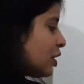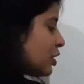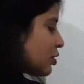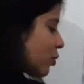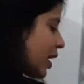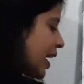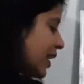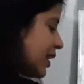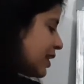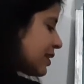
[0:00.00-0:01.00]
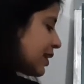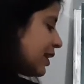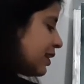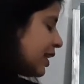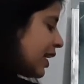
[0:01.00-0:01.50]
So n is
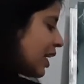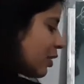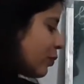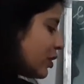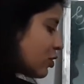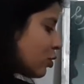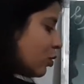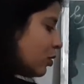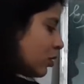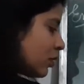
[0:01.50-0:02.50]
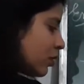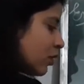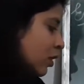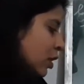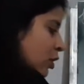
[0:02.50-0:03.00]
clearly equals to
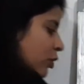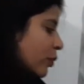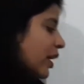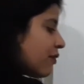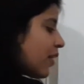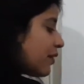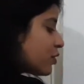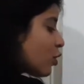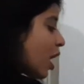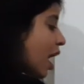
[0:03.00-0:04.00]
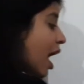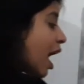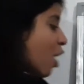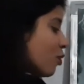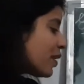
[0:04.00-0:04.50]
25. So
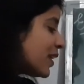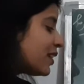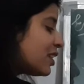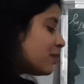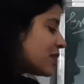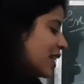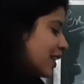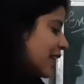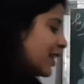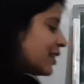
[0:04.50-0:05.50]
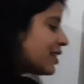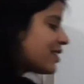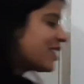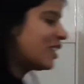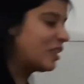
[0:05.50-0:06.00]
how many terms are there in
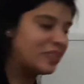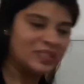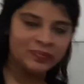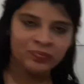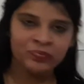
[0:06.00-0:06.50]
this series?